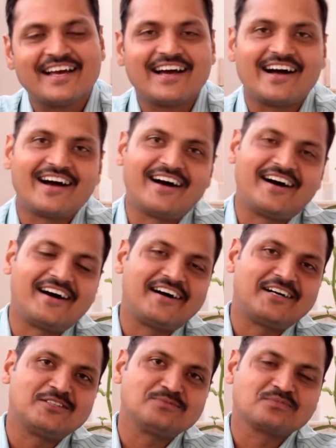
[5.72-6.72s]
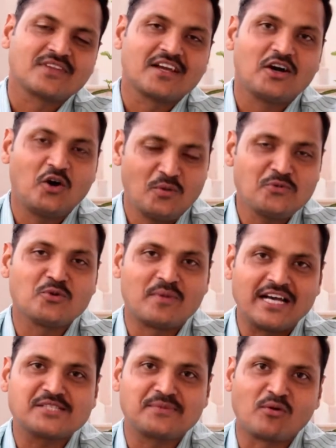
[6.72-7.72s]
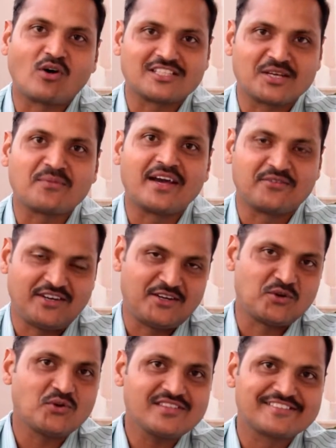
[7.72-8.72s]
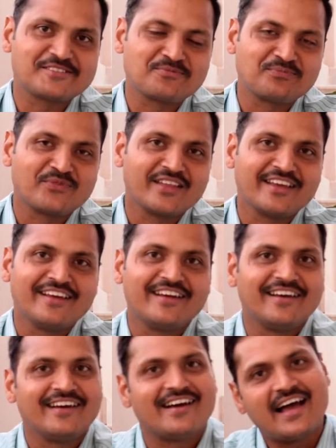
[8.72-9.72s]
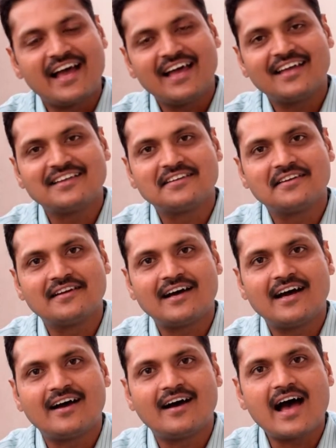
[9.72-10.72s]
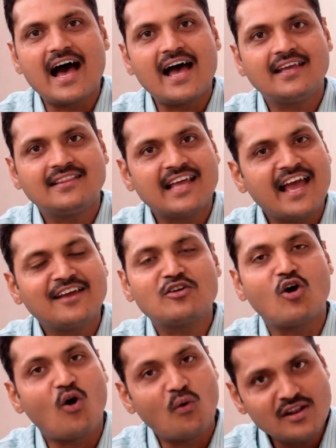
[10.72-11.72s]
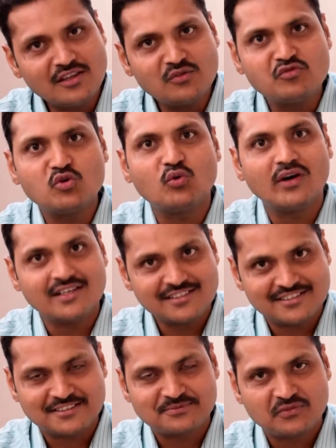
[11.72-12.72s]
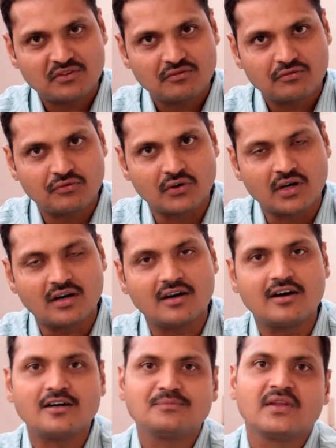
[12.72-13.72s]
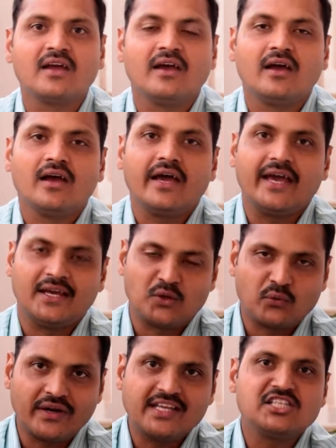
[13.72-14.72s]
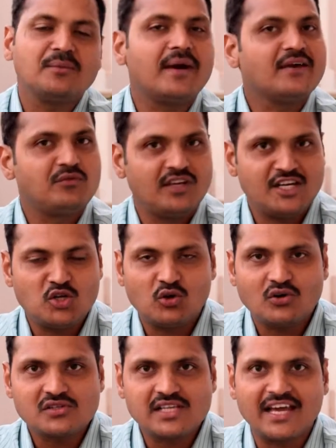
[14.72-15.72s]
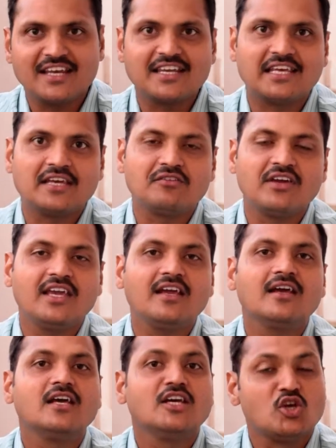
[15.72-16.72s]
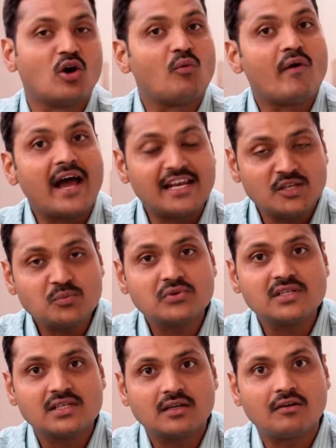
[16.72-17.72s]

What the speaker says: Hope you must be watching my videos, and I thank all the viewers for encouraging my videos and giving your valuable